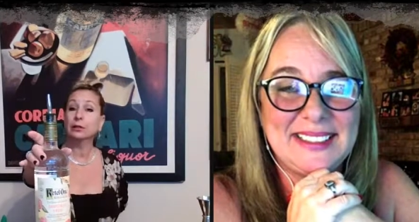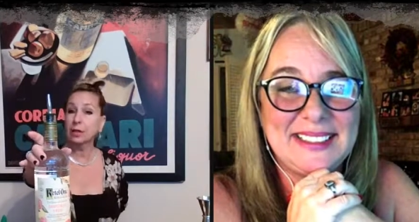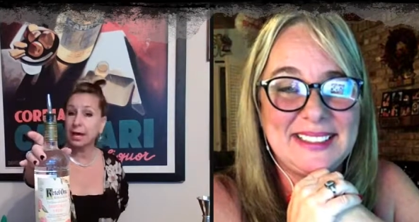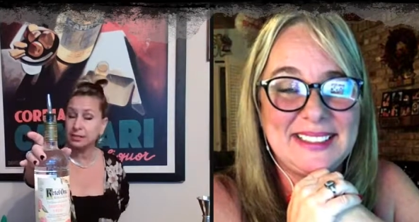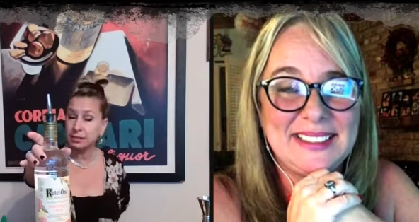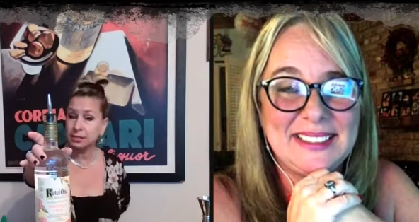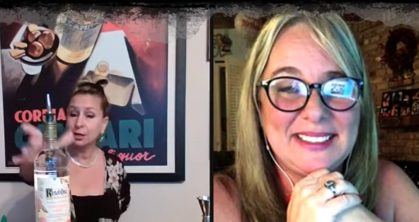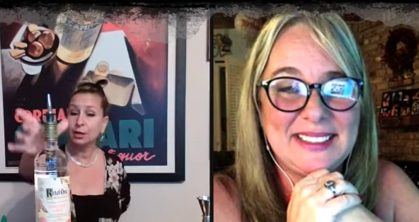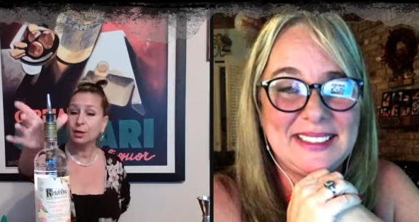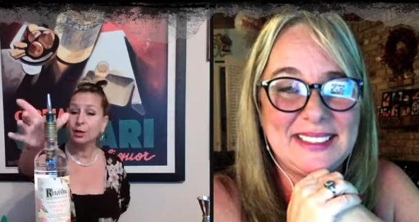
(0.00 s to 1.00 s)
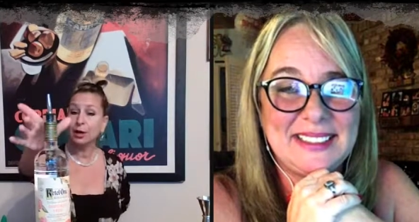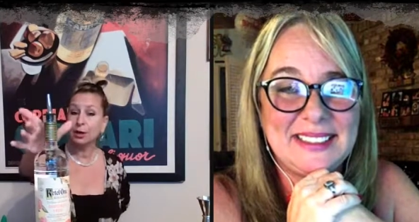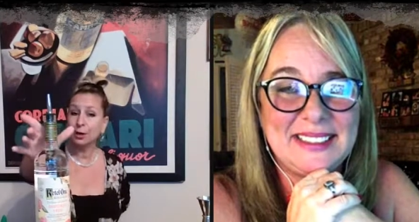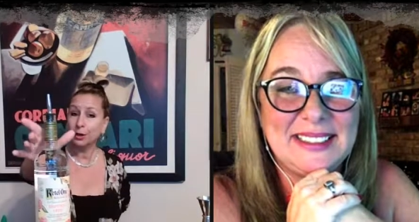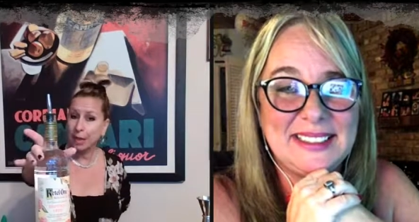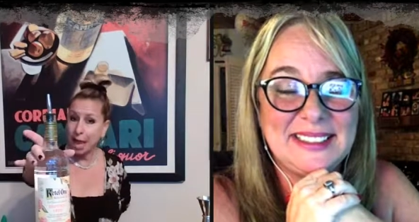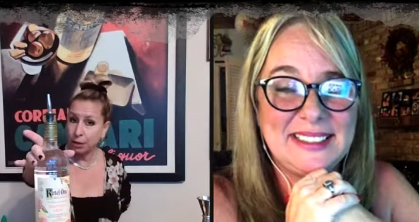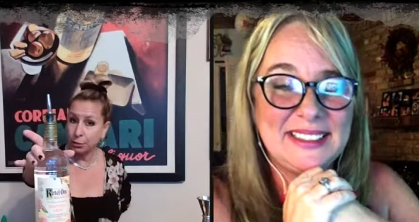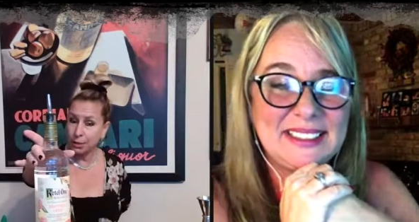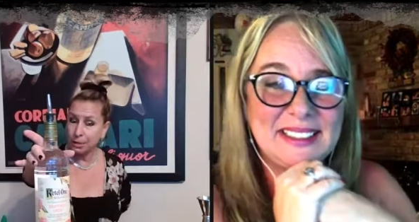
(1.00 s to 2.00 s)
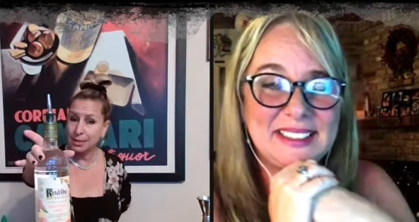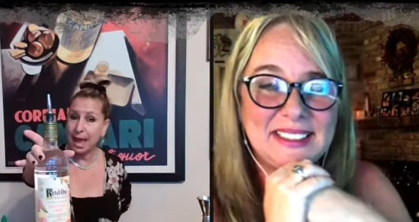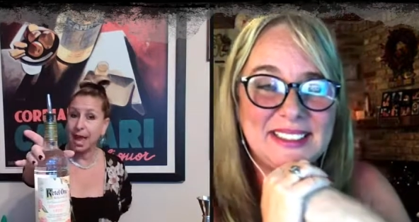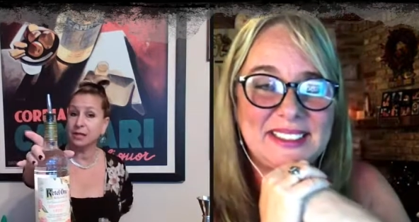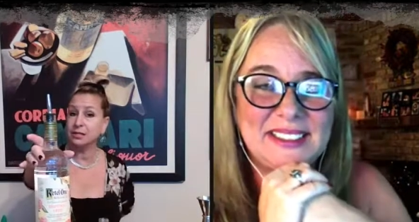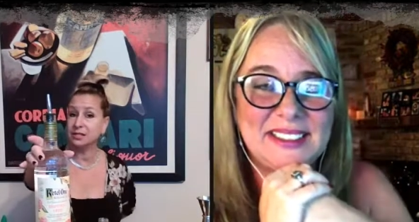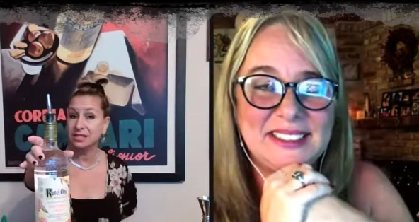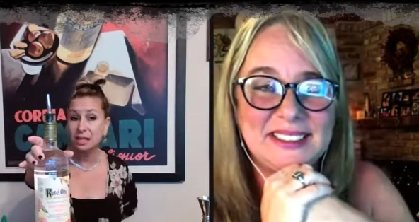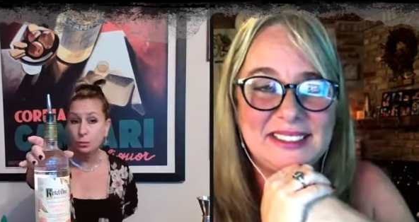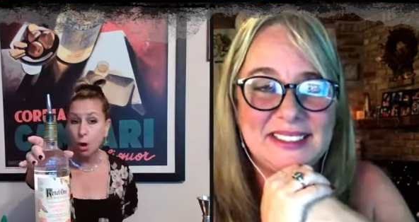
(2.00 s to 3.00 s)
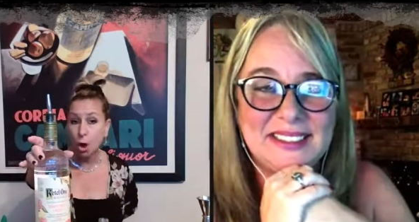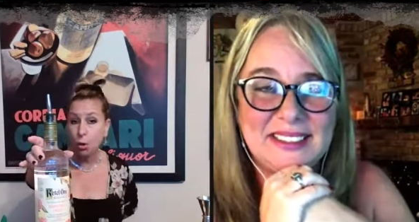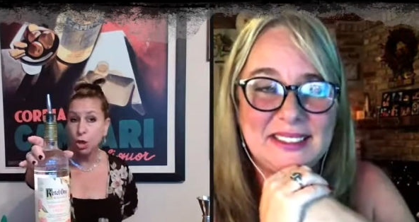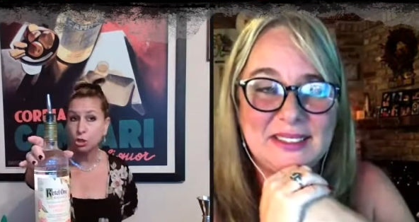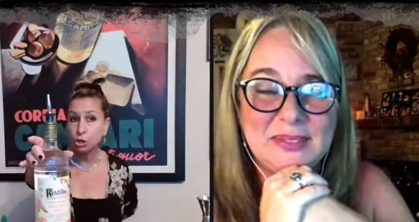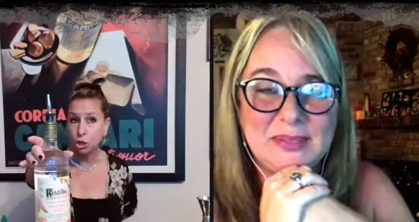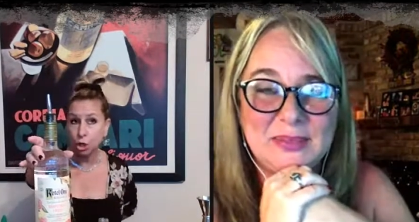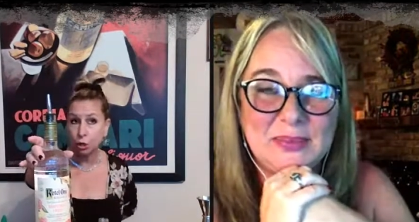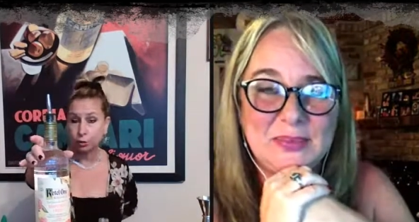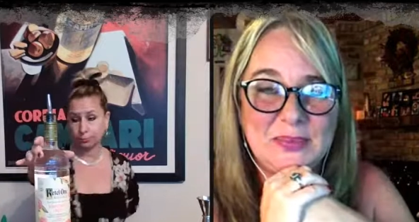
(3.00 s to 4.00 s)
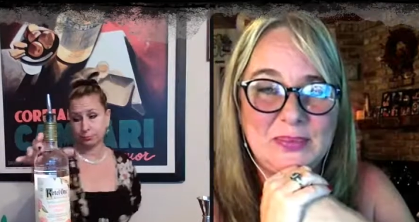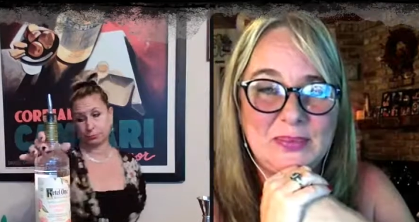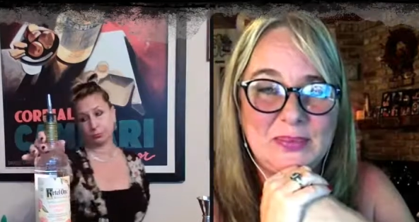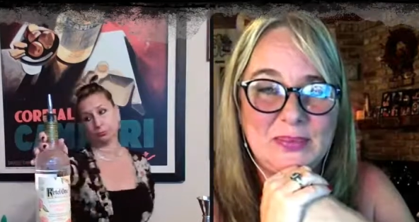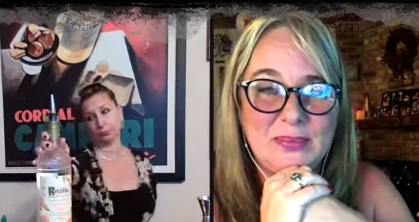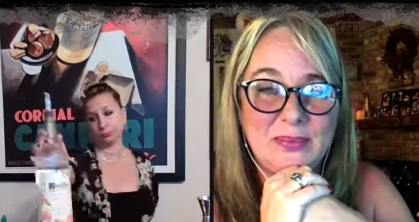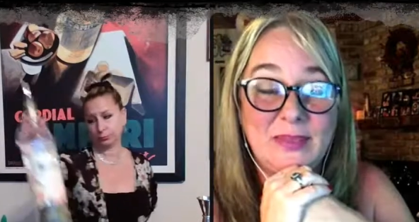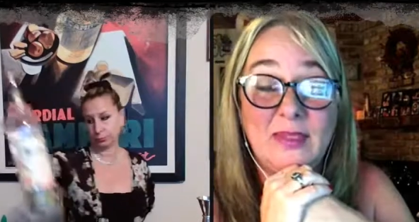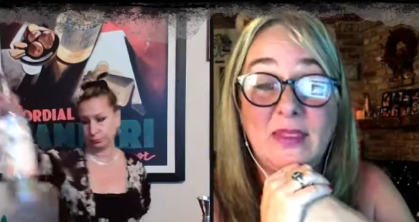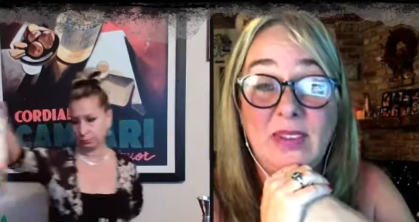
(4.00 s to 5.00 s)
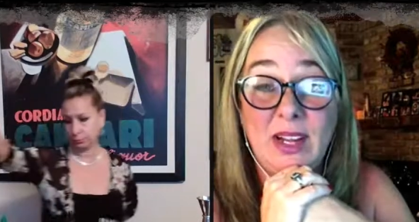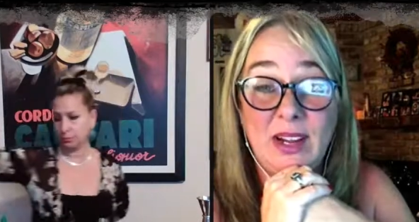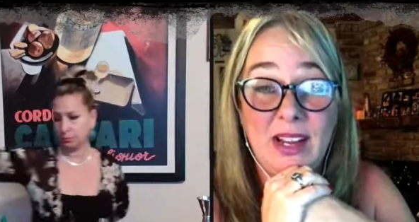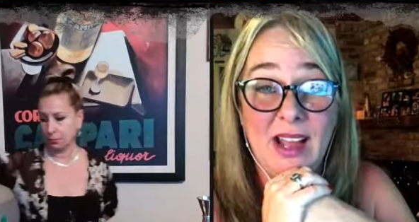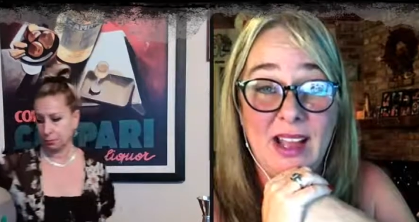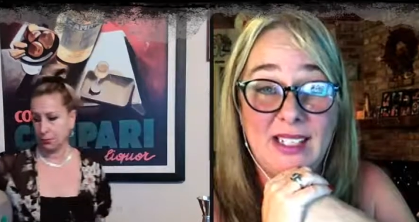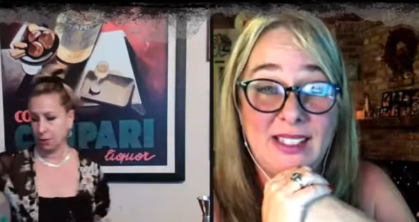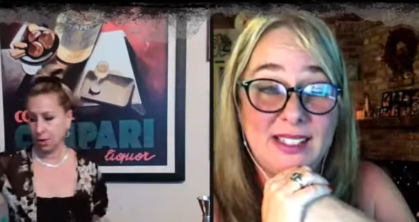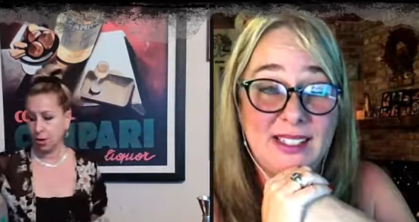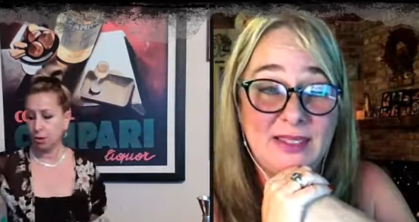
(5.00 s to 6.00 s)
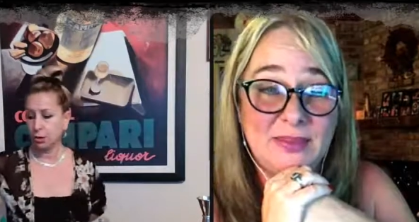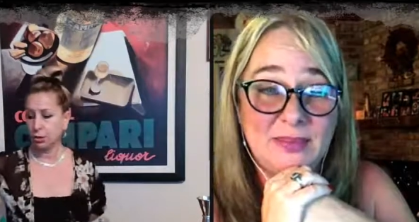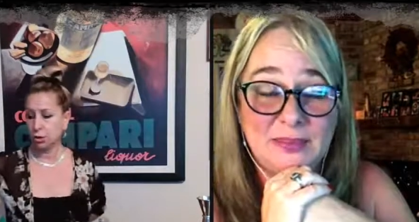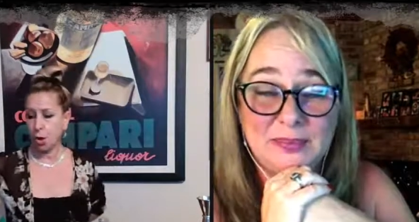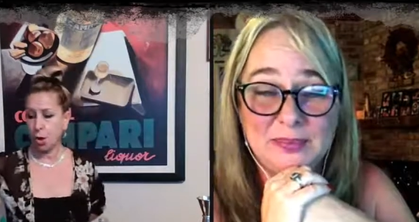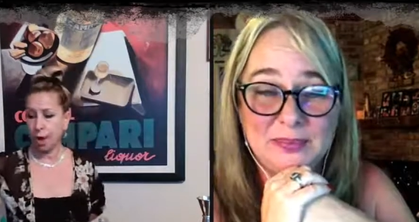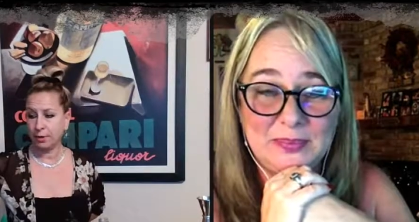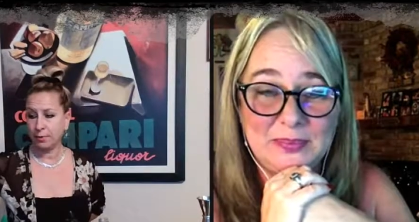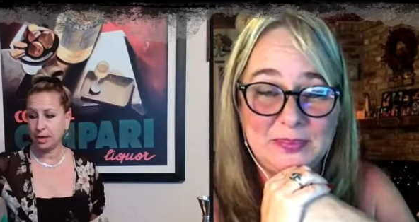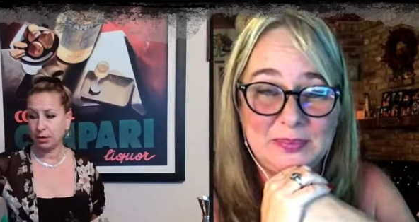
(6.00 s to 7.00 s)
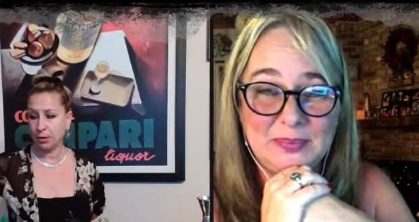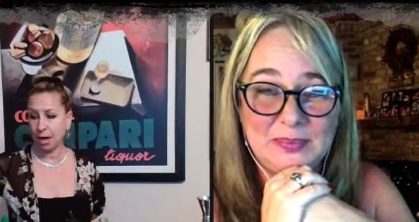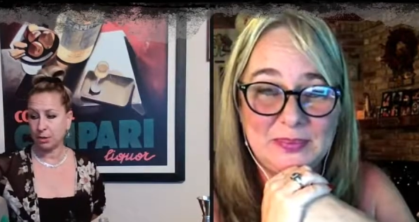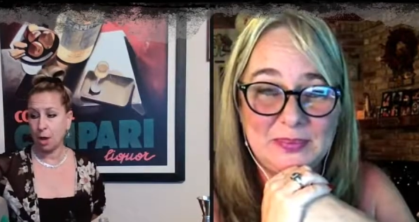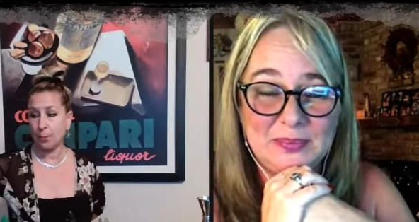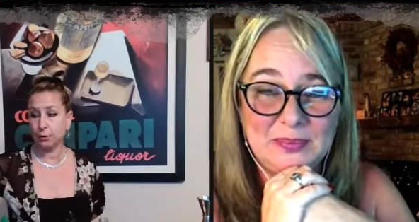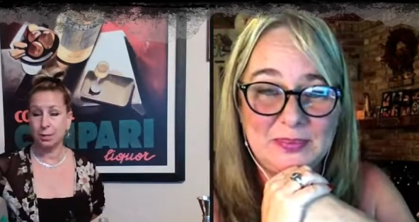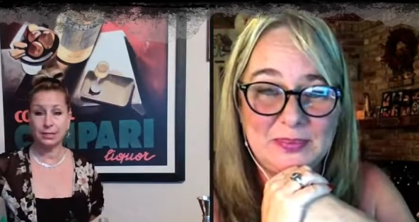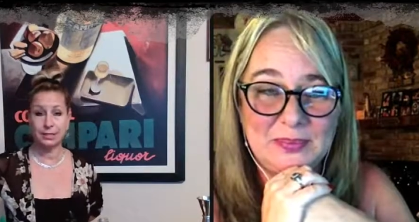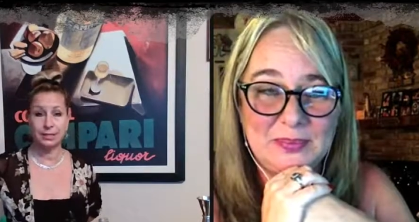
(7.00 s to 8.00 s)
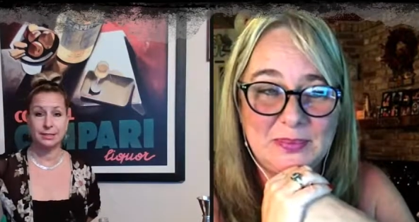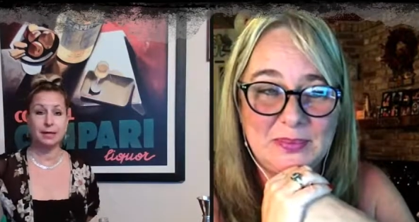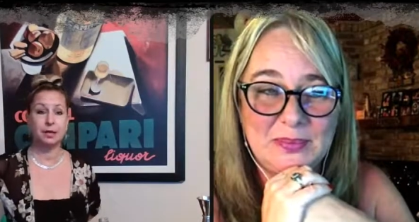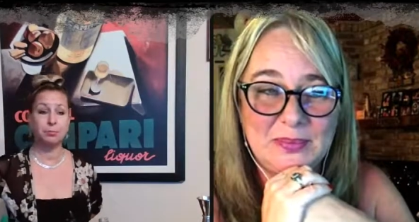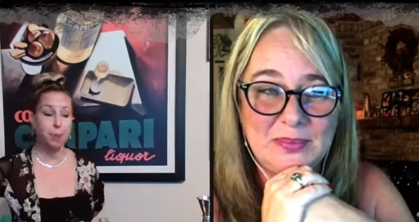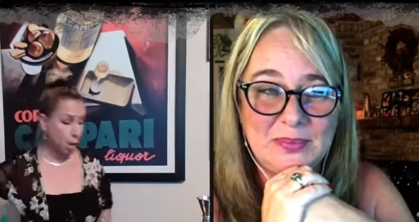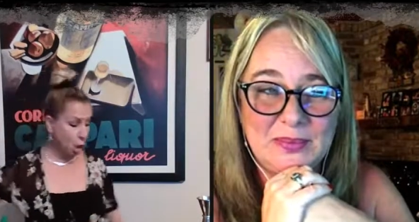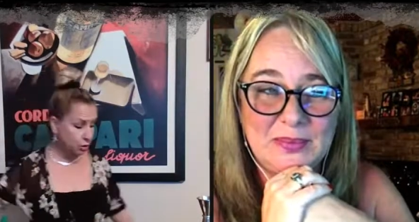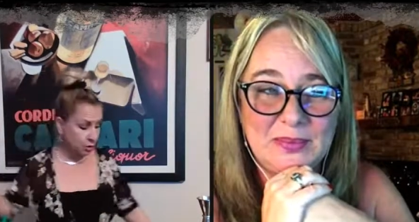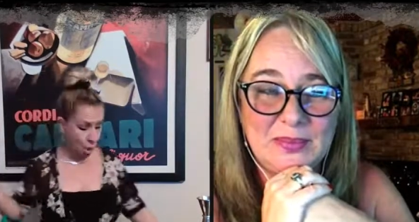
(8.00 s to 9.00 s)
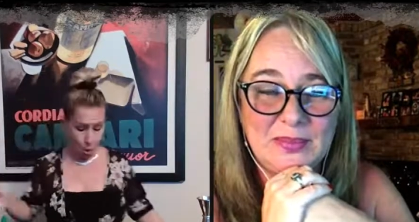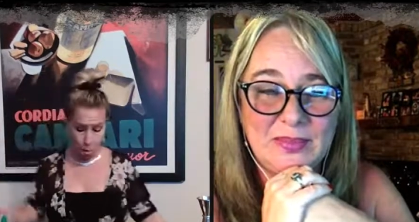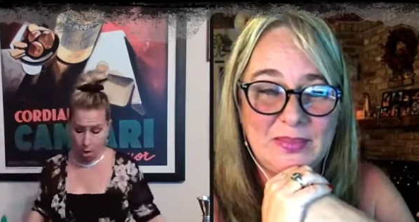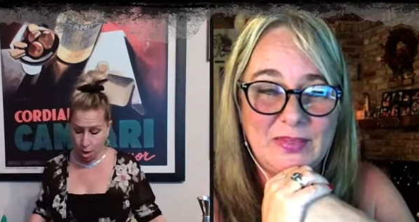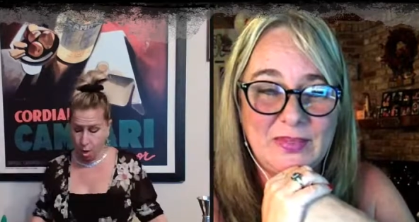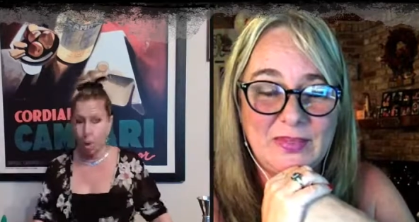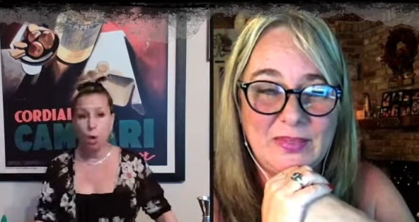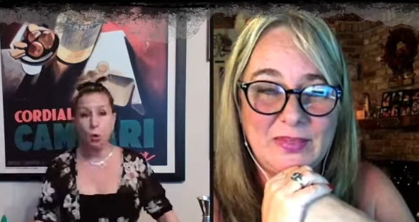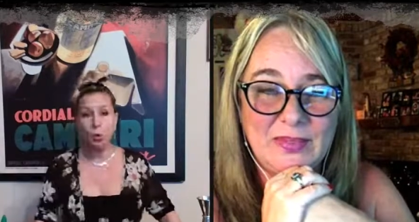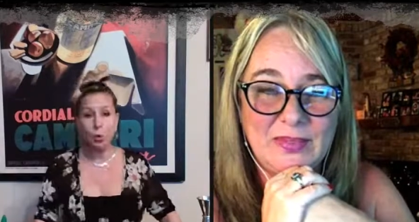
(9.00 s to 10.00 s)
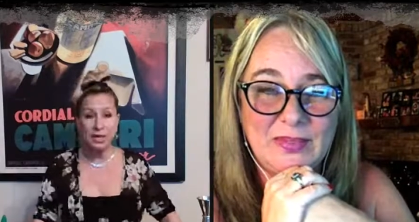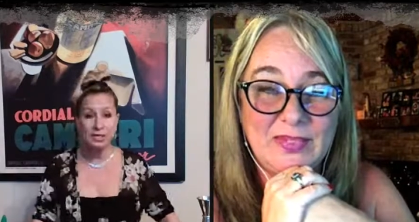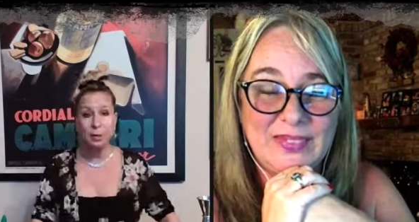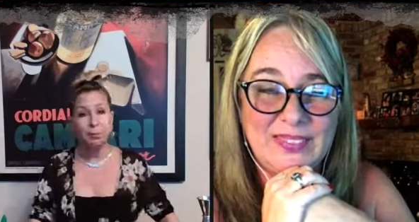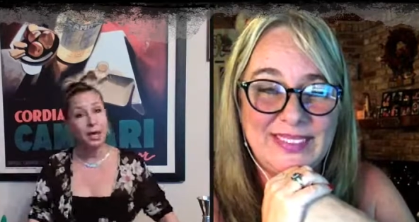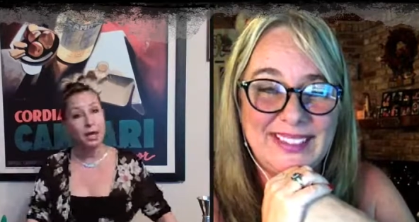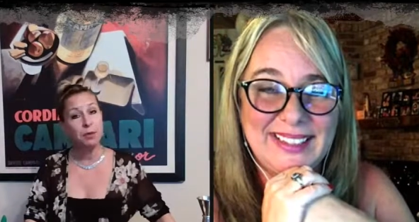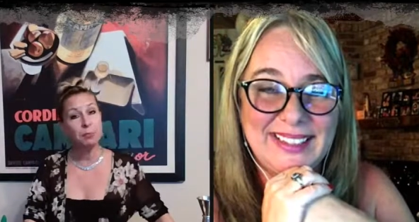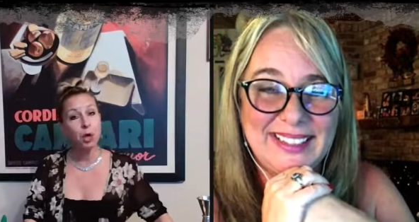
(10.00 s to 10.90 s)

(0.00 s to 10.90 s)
Speaker 1: less calories, and zero sugar.
Speaker 2: Very nice.
Speaker 1: So I'm going to make you guys a couple drinks in a second. But also, WhistlePig